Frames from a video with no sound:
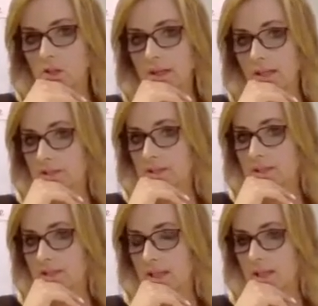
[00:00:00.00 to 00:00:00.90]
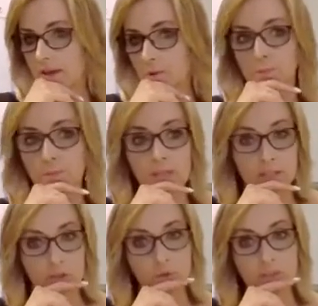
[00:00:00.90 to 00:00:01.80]
That would be an
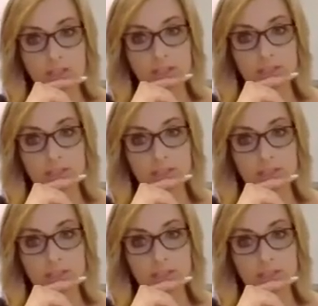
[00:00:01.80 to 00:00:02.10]
interesting.